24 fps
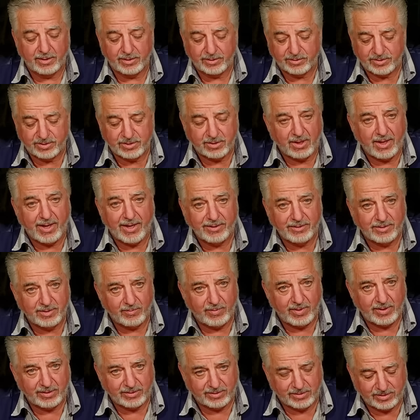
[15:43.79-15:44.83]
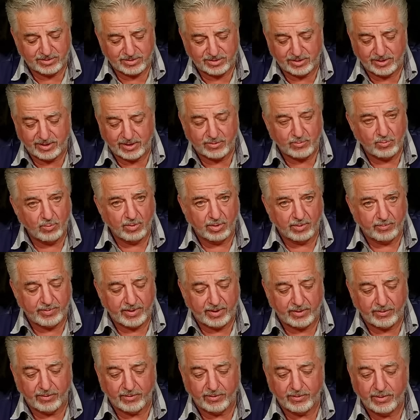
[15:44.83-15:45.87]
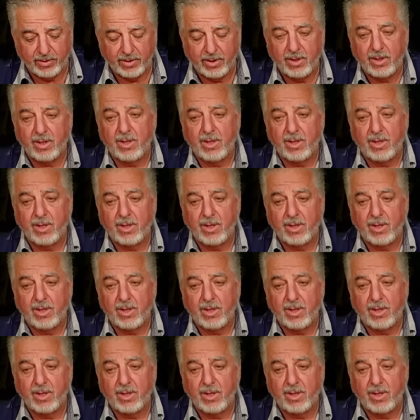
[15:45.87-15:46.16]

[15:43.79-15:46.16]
a slide to make a disconnect work better.